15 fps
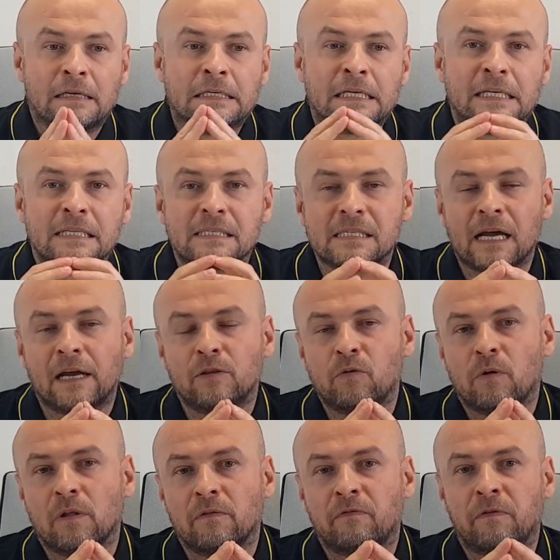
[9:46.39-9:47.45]
Inside
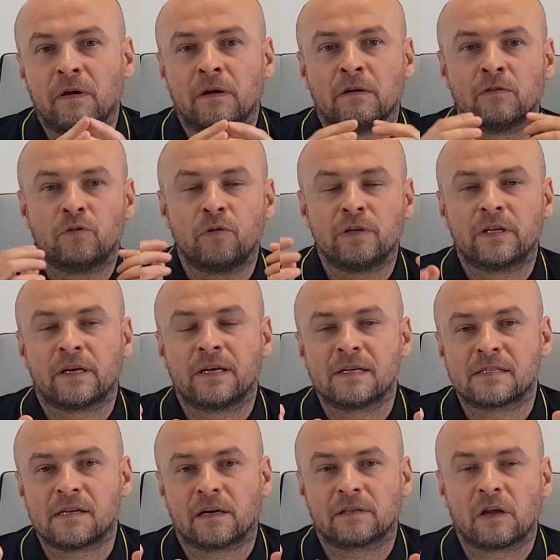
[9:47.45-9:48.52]
during the
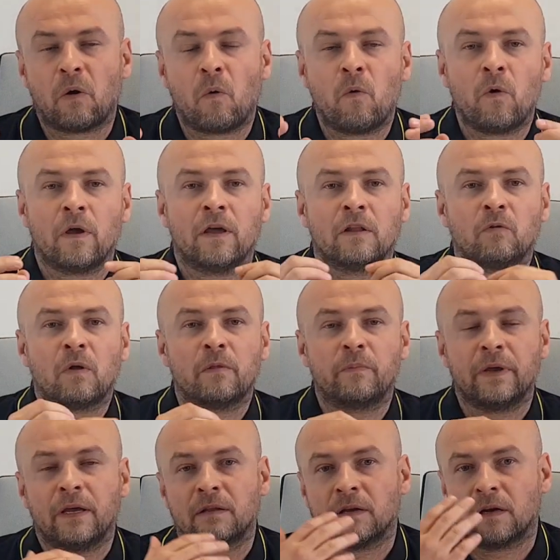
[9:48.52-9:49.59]
Kickstarter, it will
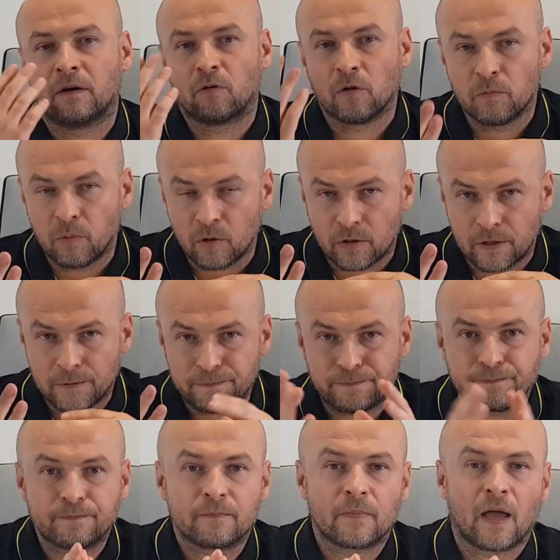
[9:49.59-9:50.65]
be the rulebook
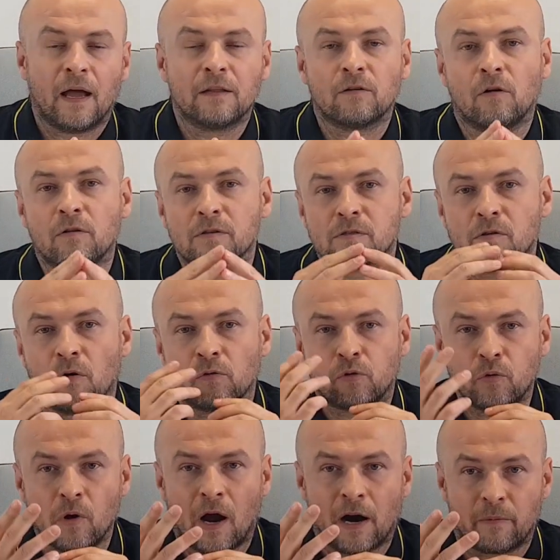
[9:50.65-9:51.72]
and also
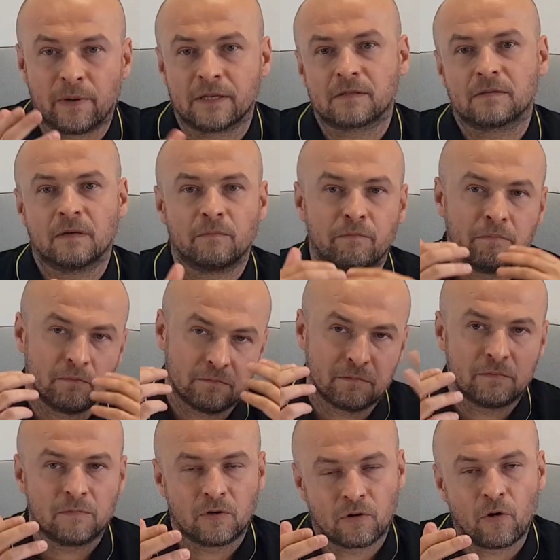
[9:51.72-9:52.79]
2 armies,
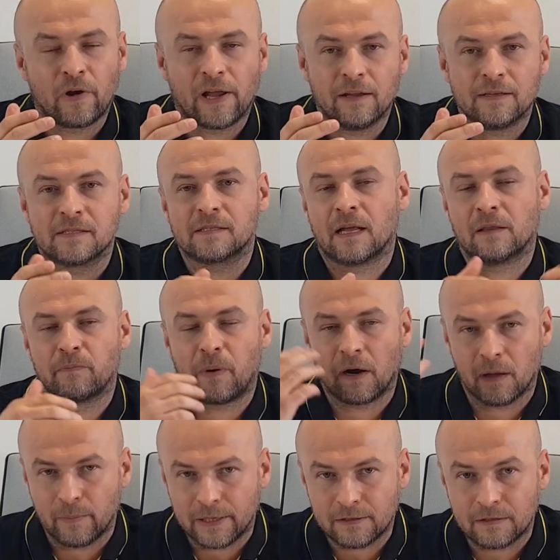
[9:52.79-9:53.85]
Royalist and
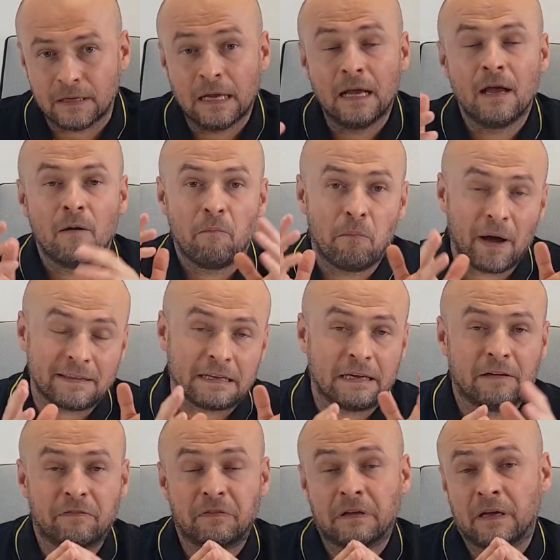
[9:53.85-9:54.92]
Parliament. But
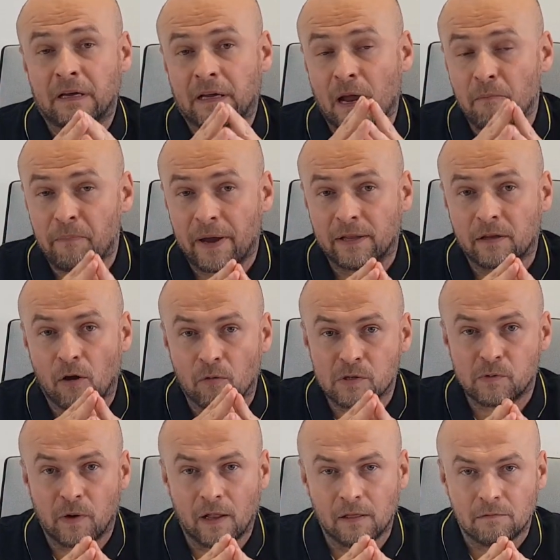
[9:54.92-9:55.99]
if a campaign
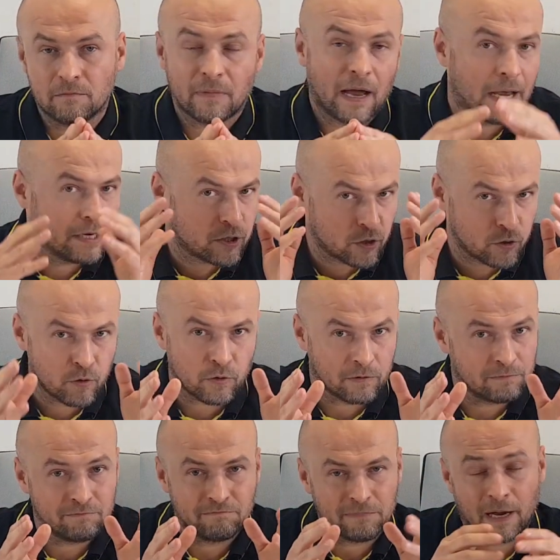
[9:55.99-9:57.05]
goes well, I'm
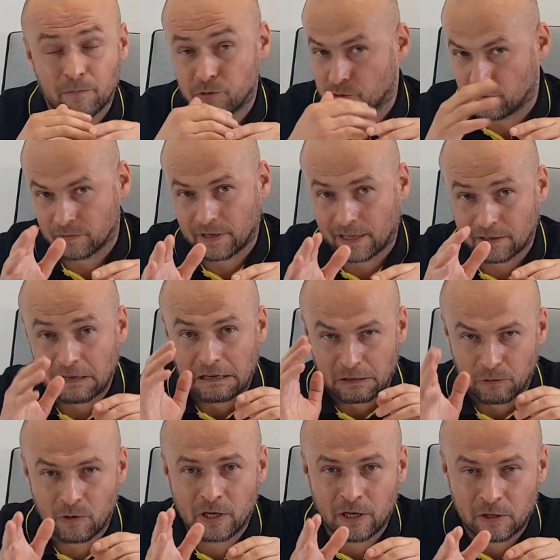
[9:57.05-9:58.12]
sure that
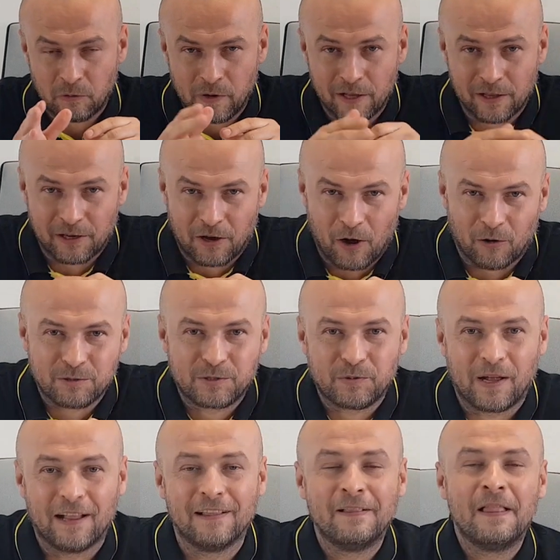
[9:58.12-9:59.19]
it will goes
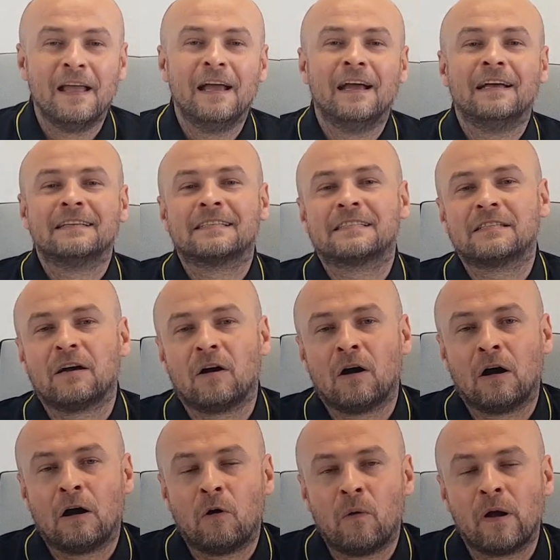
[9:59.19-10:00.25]
well.
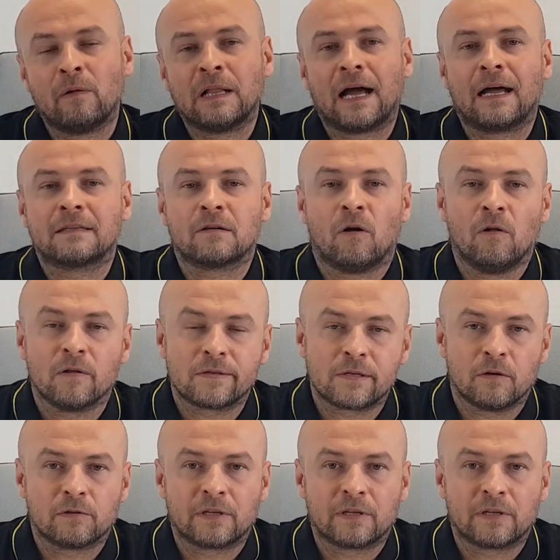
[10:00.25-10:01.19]
So we'll add also